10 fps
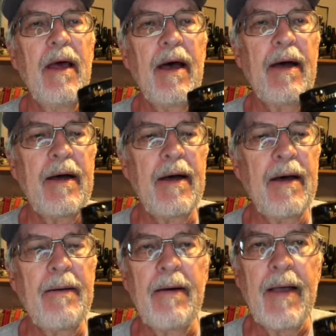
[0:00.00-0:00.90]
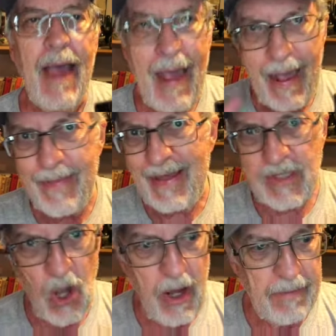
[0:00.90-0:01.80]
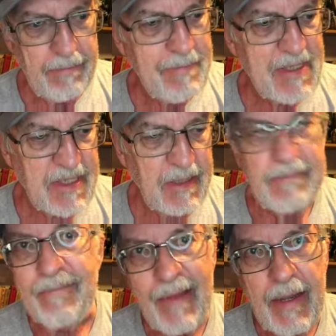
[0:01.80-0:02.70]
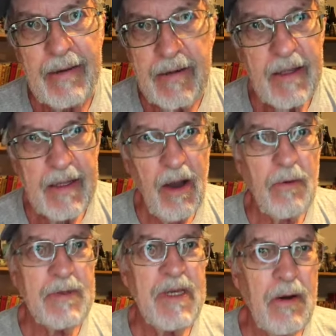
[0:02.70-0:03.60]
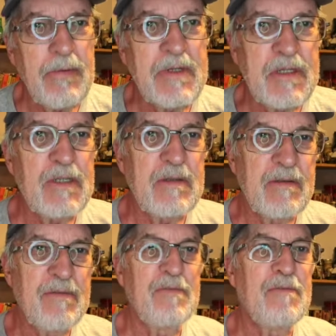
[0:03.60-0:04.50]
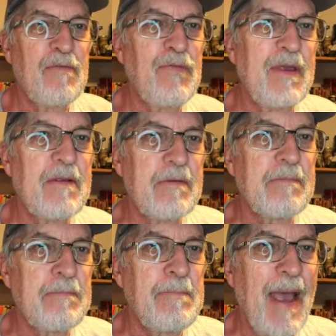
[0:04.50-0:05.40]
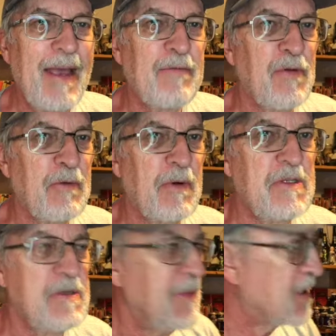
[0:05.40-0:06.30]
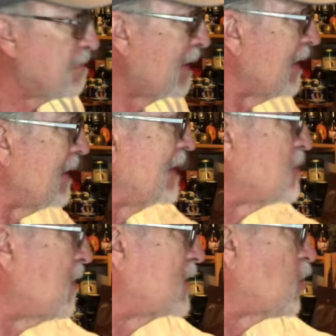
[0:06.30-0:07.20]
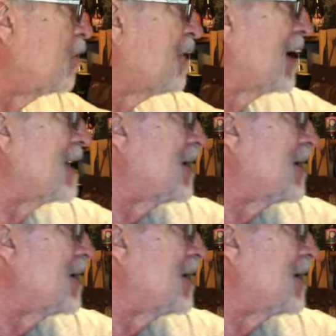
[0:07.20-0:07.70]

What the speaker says: And that's gone, missing. And you always feel bad for the ones you miss. But let's reach over and get